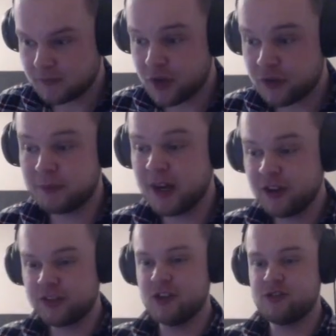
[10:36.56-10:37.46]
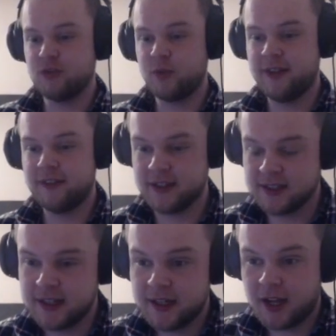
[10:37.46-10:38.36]
So my last 120,
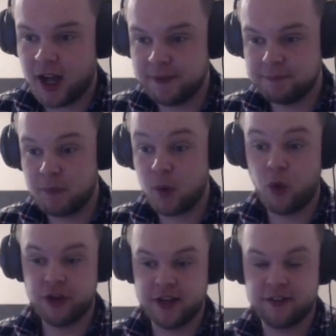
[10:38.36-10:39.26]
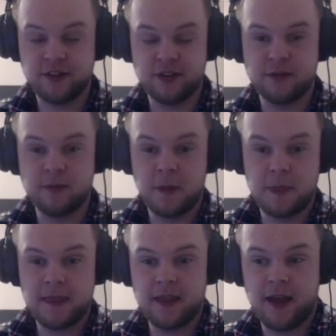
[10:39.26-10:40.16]
my warrior. So
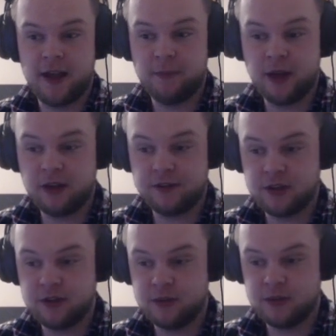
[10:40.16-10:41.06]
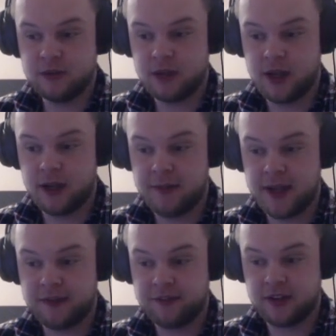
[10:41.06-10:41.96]
a lot of you
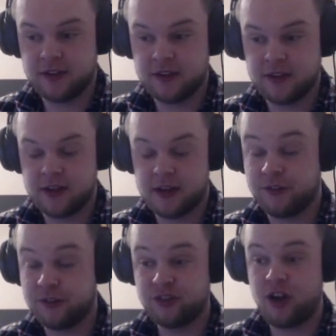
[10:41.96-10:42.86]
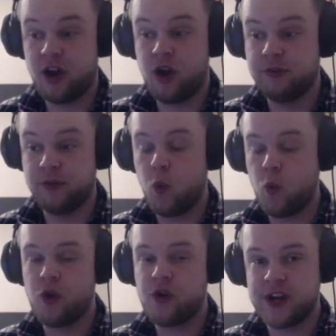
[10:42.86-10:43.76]
may have seen the kind of start of the
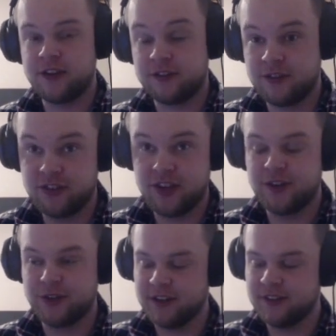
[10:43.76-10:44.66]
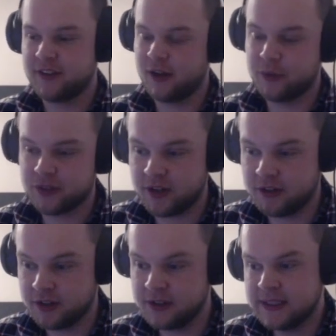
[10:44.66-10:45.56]
warrior series that I was going to do.